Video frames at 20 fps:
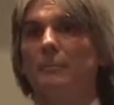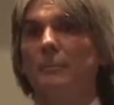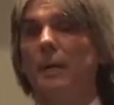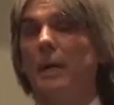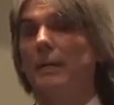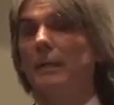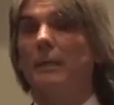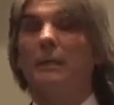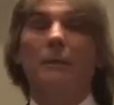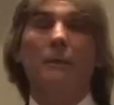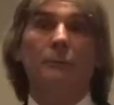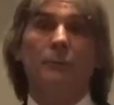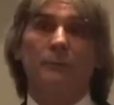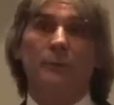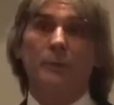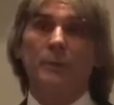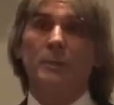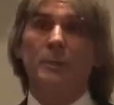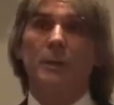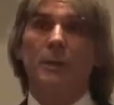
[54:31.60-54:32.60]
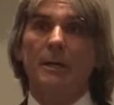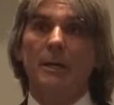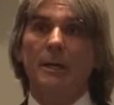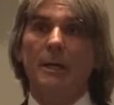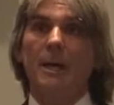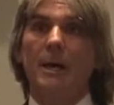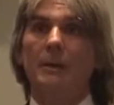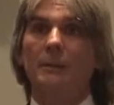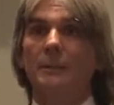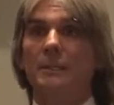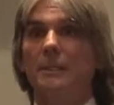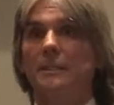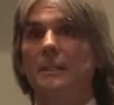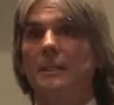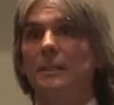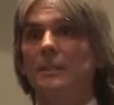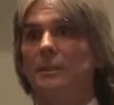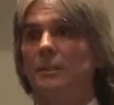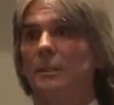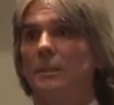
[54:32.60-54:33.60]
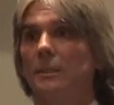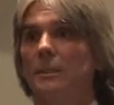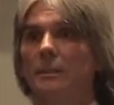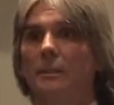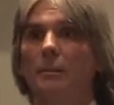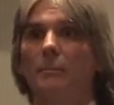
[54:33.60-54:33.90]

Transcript: But if you're starting out and he says, gee,